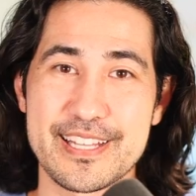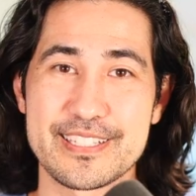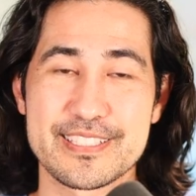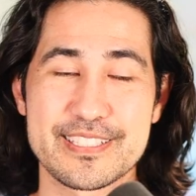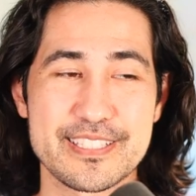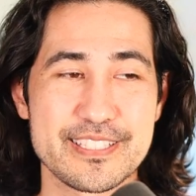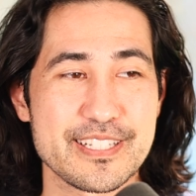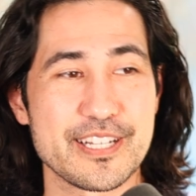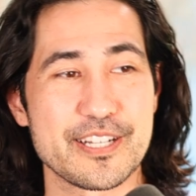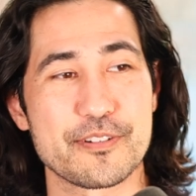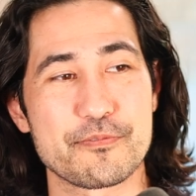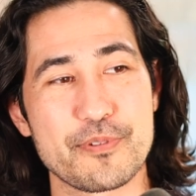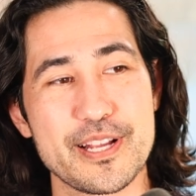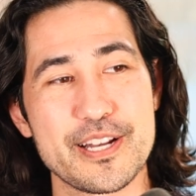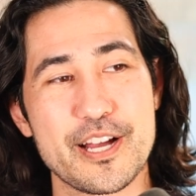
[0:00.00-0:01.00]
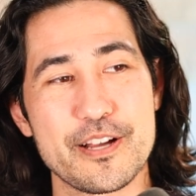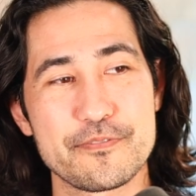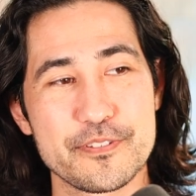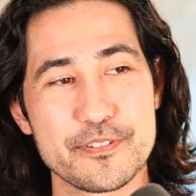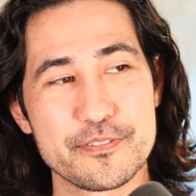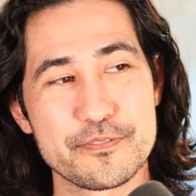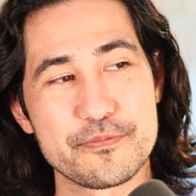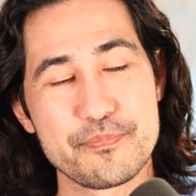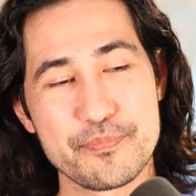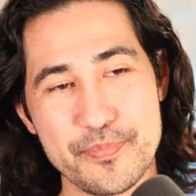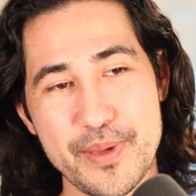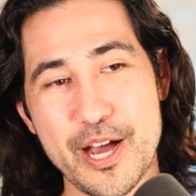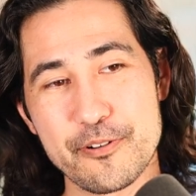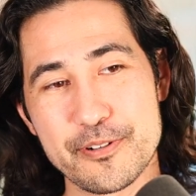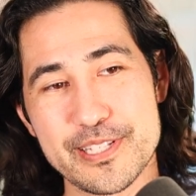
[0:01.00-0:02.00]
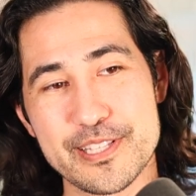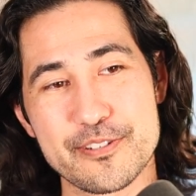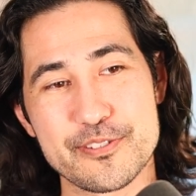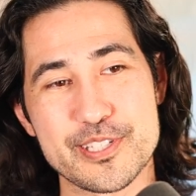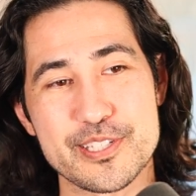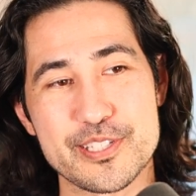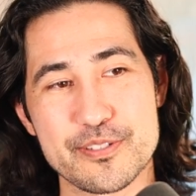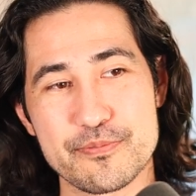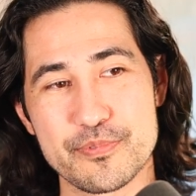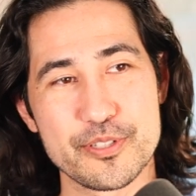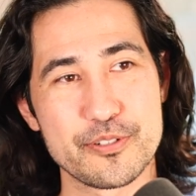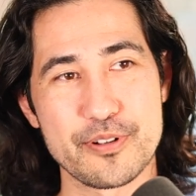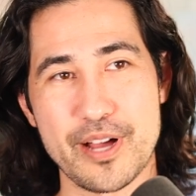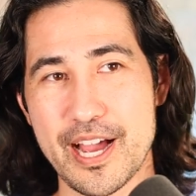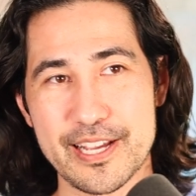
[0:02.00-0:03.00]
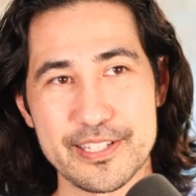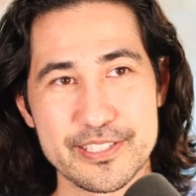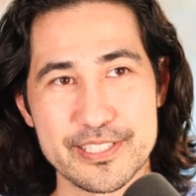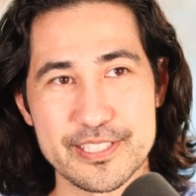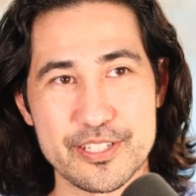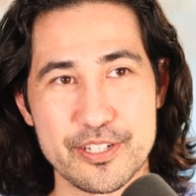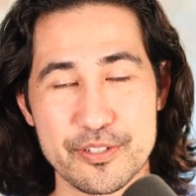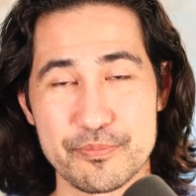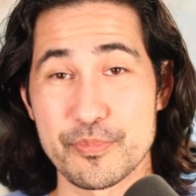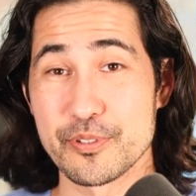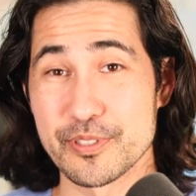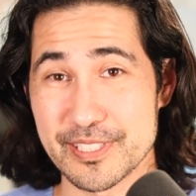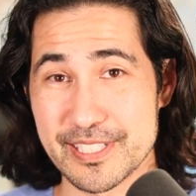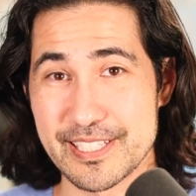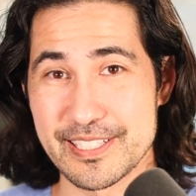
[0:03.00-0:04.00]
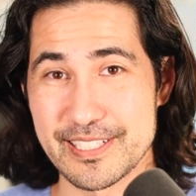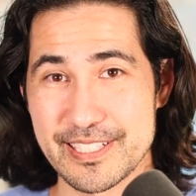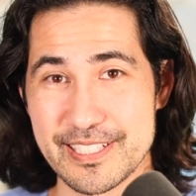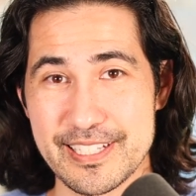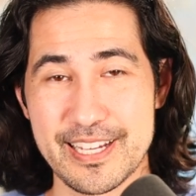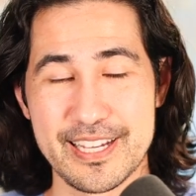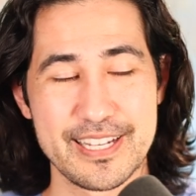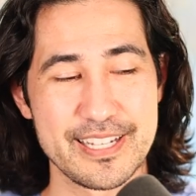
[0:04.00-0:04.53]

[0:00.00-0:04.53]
and uh, right off of Maui, there's this little island called Molokini.